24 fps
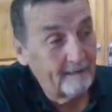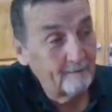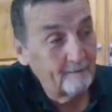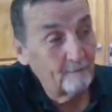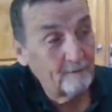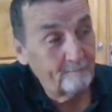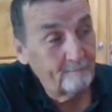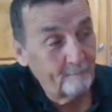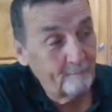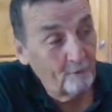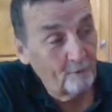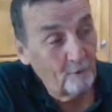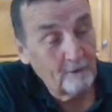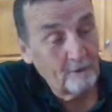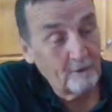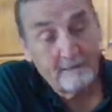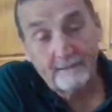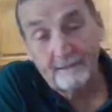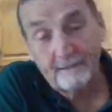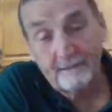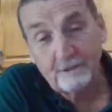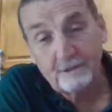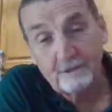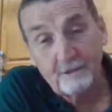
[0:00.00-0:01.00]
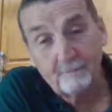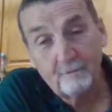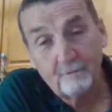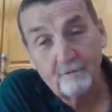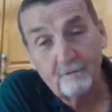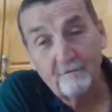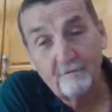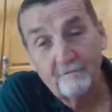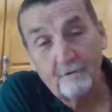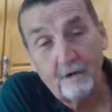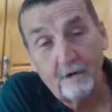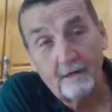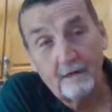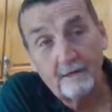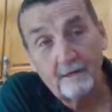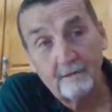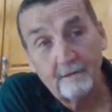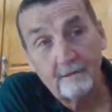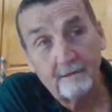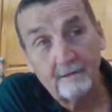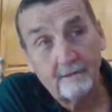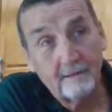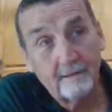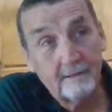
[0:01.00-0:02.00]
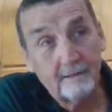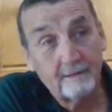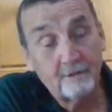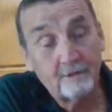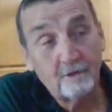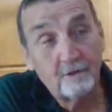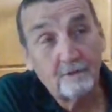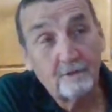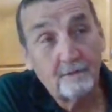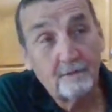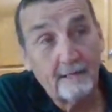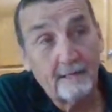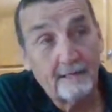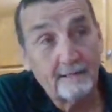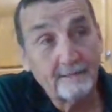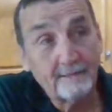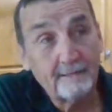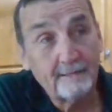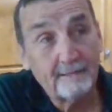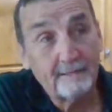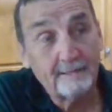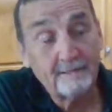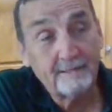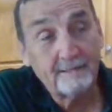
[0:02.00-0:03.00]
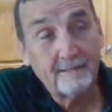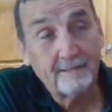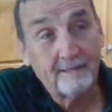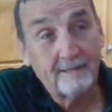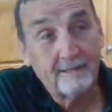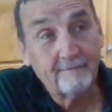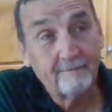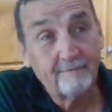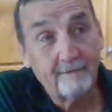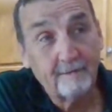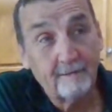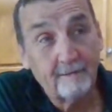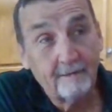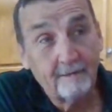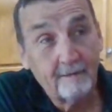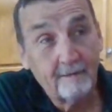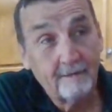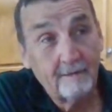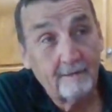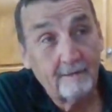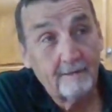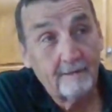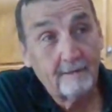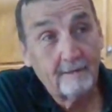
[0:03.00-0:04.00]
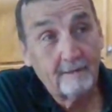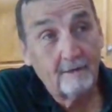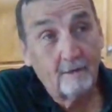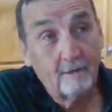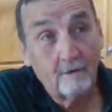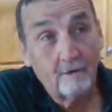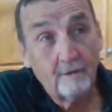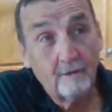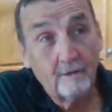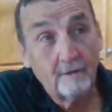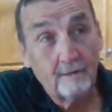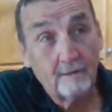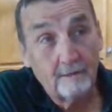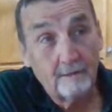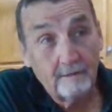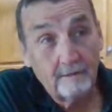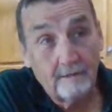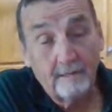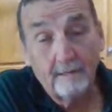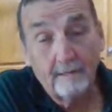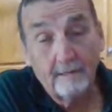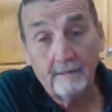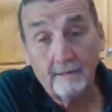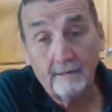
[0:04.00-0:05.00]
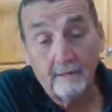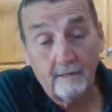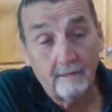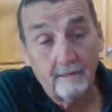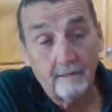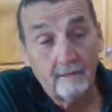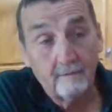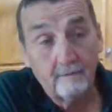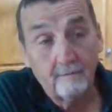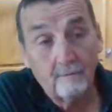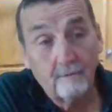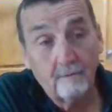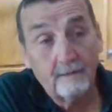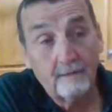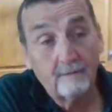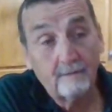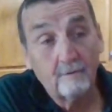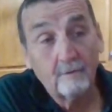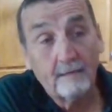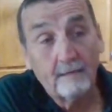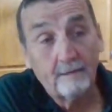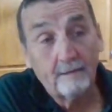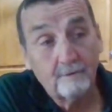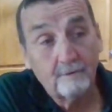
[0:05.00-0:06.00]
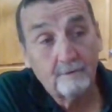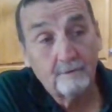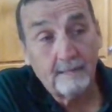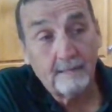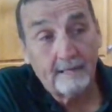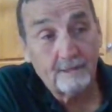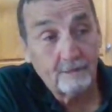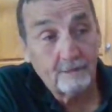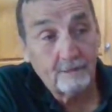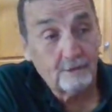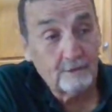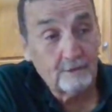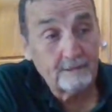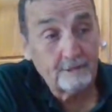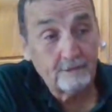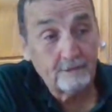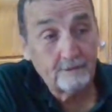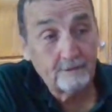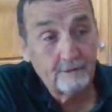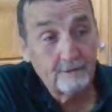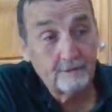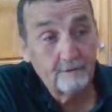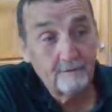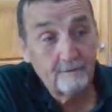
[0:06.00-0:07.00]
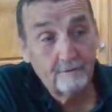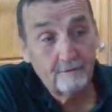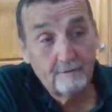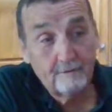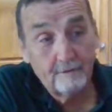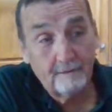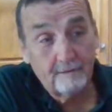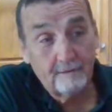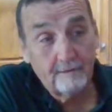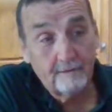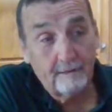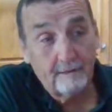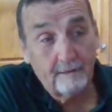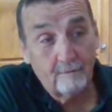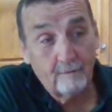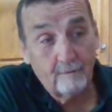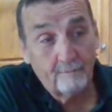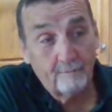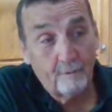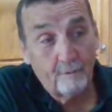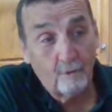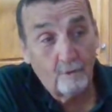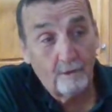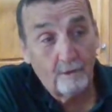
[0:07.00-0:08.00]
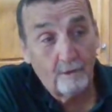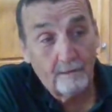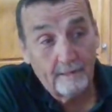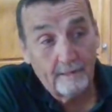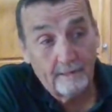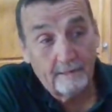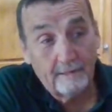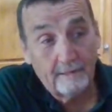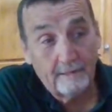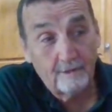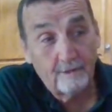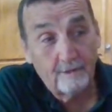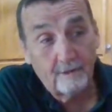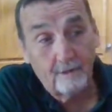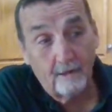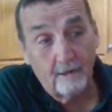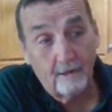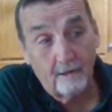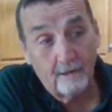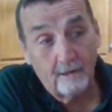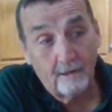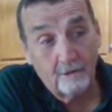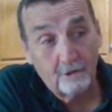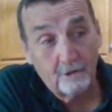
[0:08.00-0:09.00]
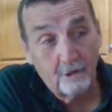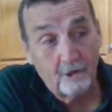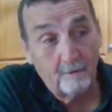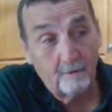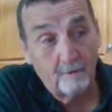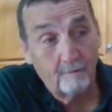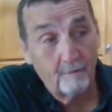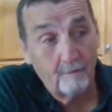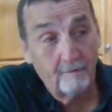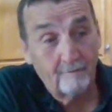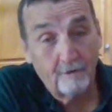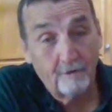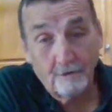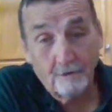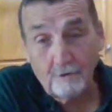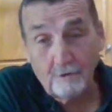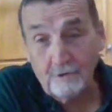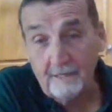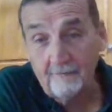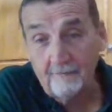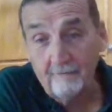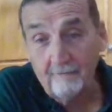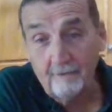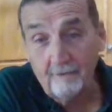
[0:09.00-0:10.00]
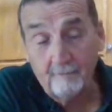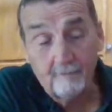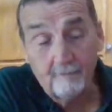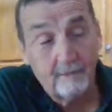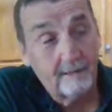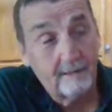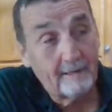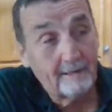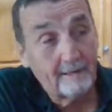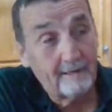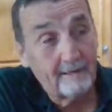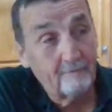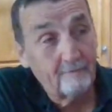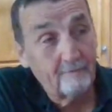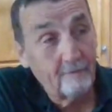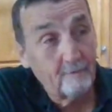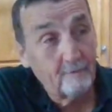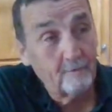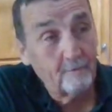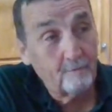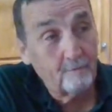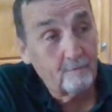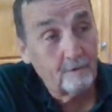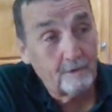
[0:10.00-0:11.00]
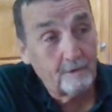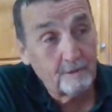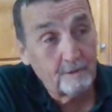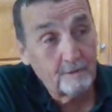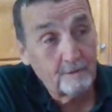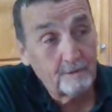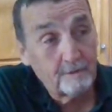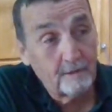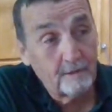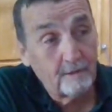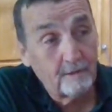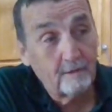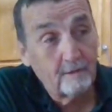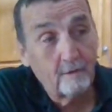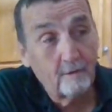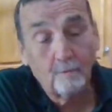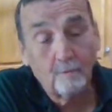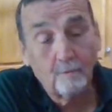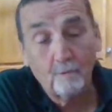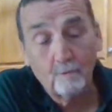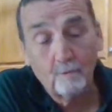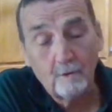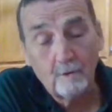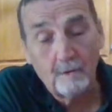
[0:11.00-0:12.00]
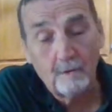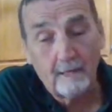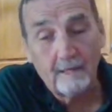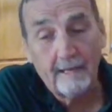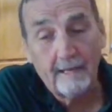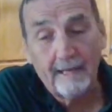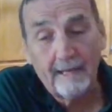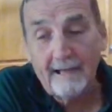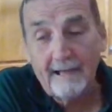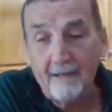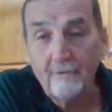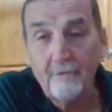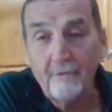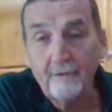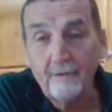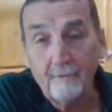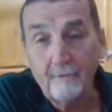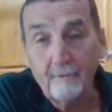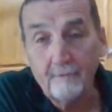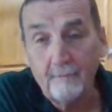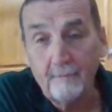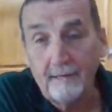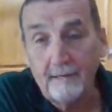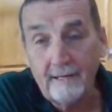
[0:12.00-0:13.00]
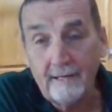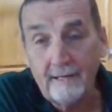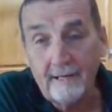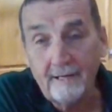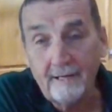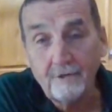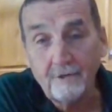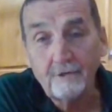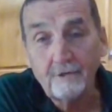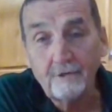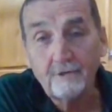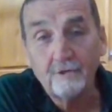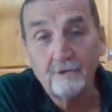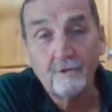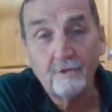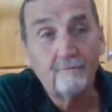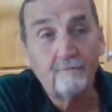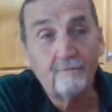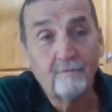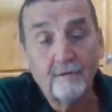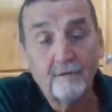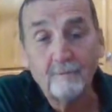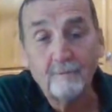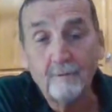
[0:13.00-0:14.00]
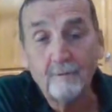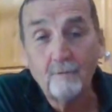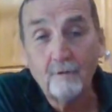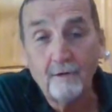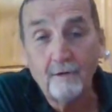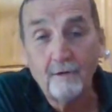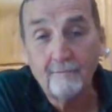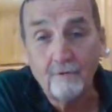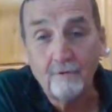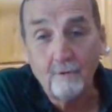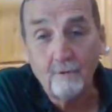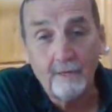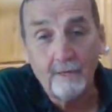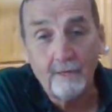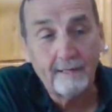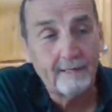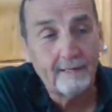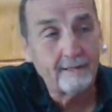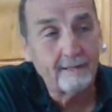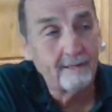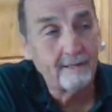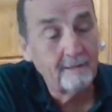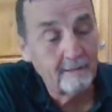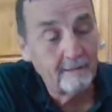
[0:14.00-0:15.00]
reported this to MUFON in 2007, or that uh, when well it was actually I reported it in October of 07, but I never was uh, would allow them to my house until February of 08.